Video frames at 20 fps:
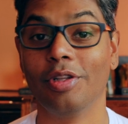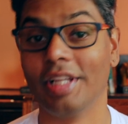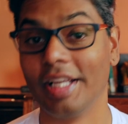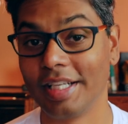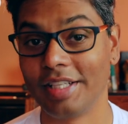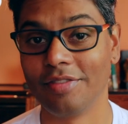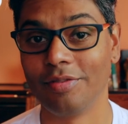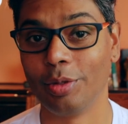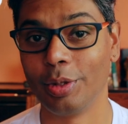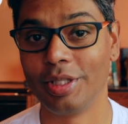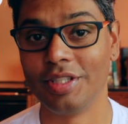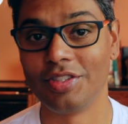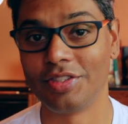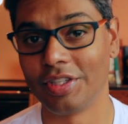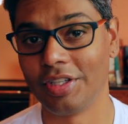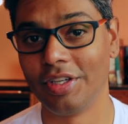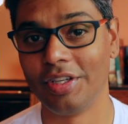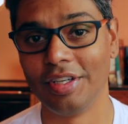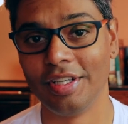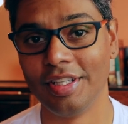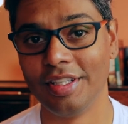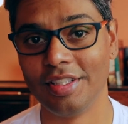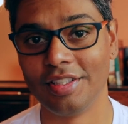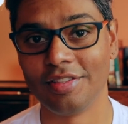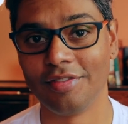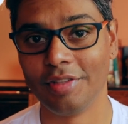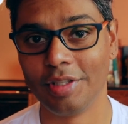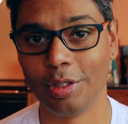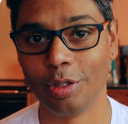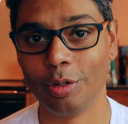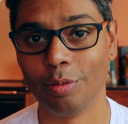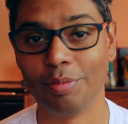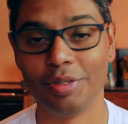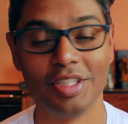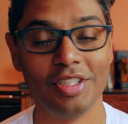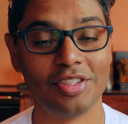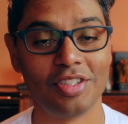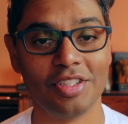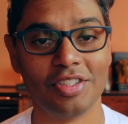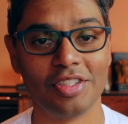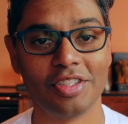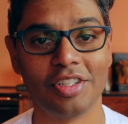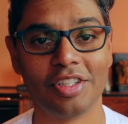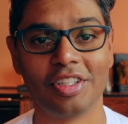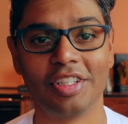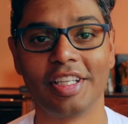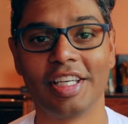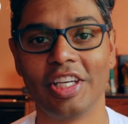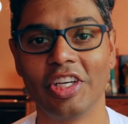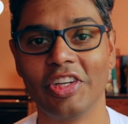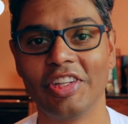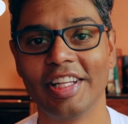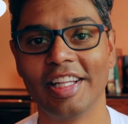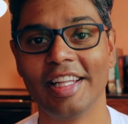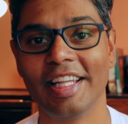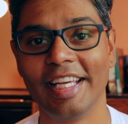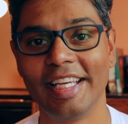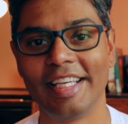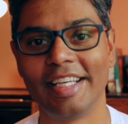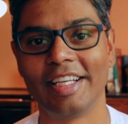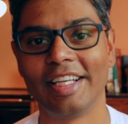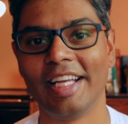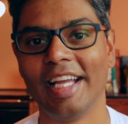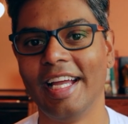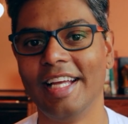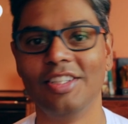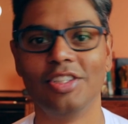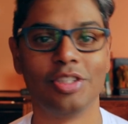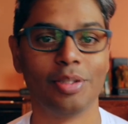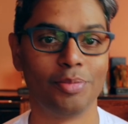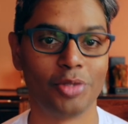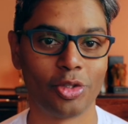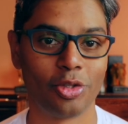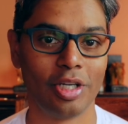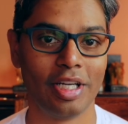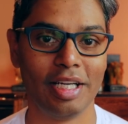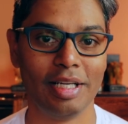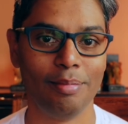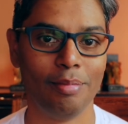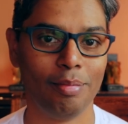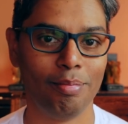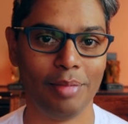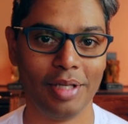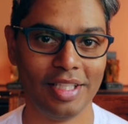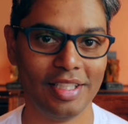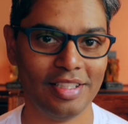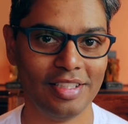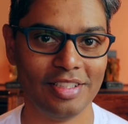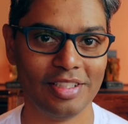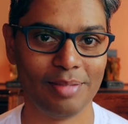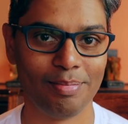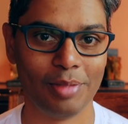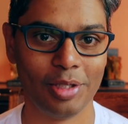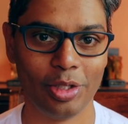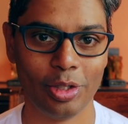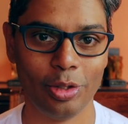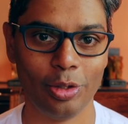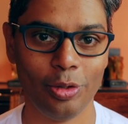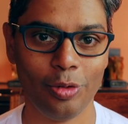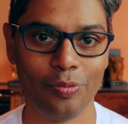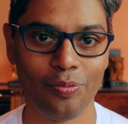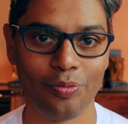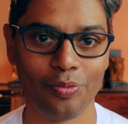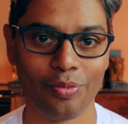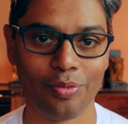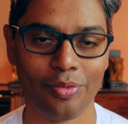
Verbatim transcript: you liked what you saw in this video, please consider clicking on the like and subscribe buttons below.